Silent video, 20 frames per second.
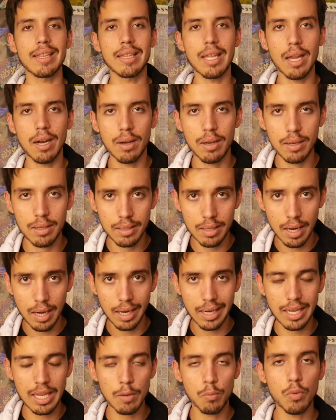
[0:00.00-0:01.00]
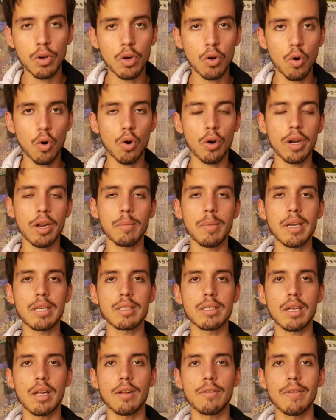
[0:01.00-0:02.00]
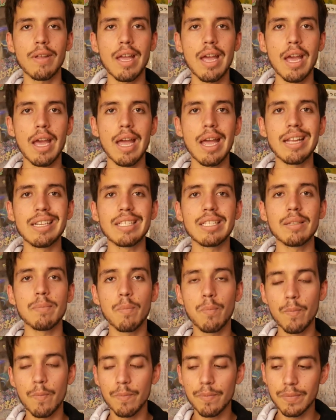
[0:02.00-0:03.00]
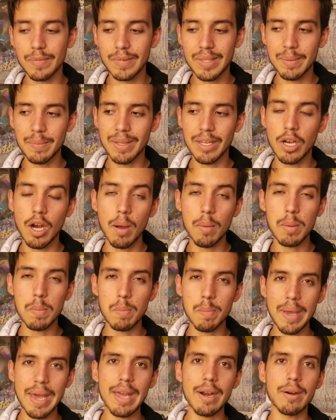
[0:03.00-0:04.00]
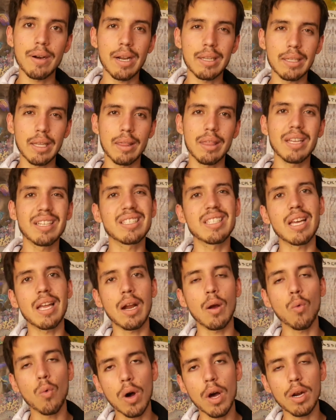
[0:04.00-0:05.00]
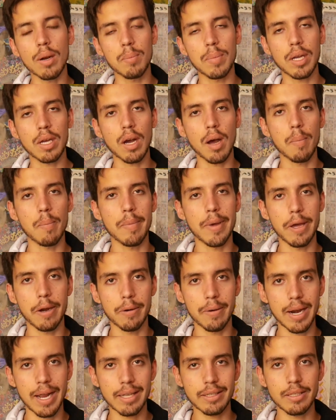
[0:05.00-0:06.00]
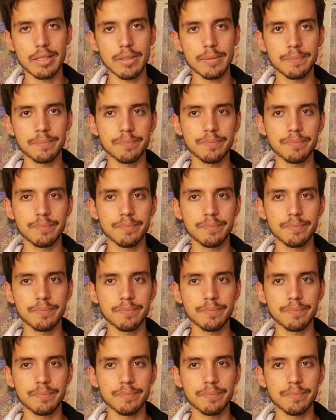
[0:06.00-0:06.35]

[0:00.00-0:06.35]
I, that, that I keep recording myself and becoming better at the things that I want to become better at